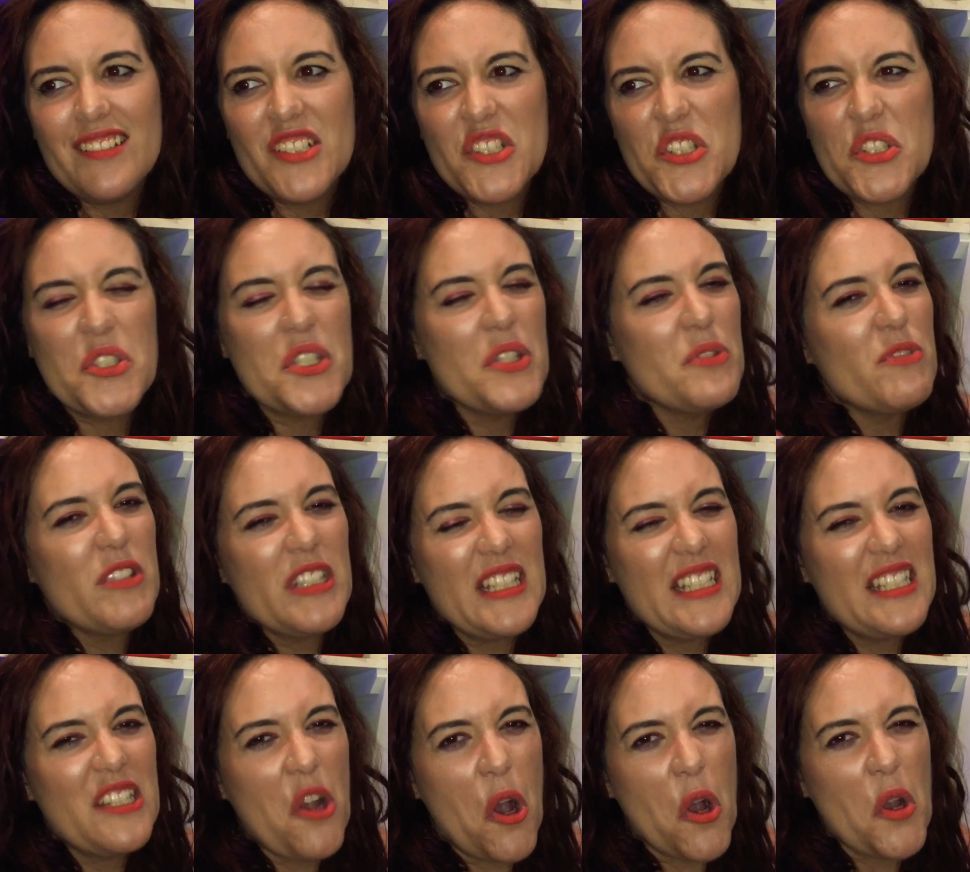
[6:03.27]
She was just
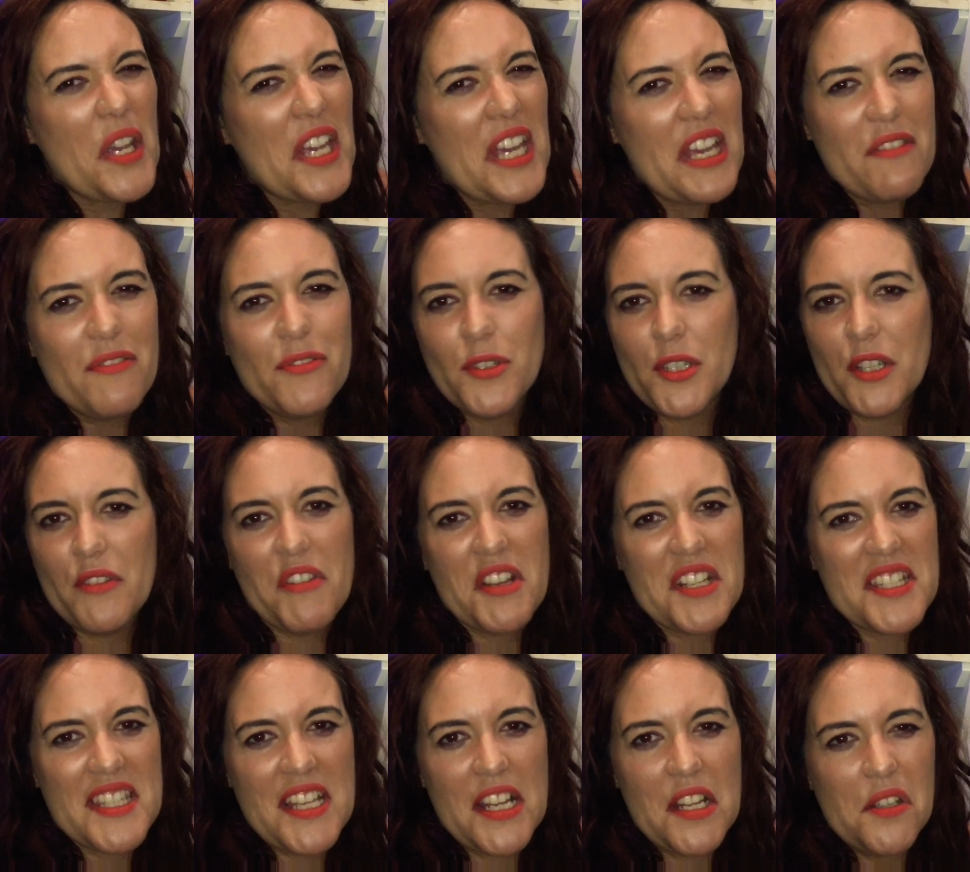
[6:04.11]
really cocky, full of
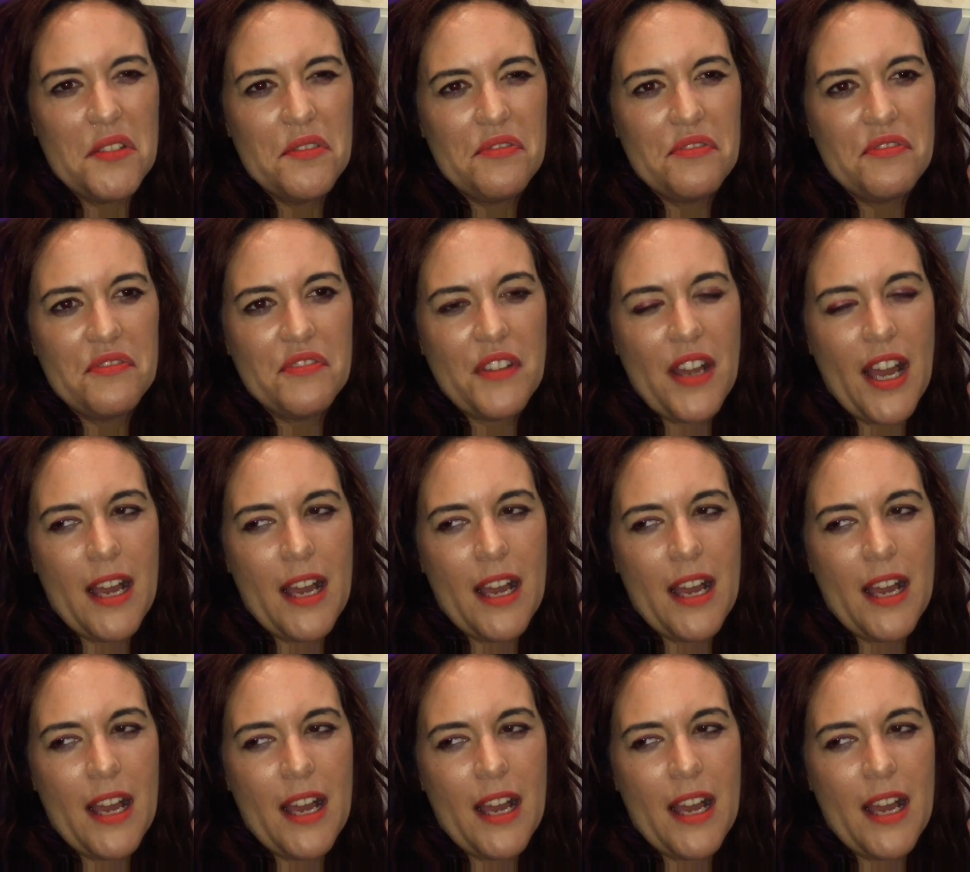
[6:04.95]
herself.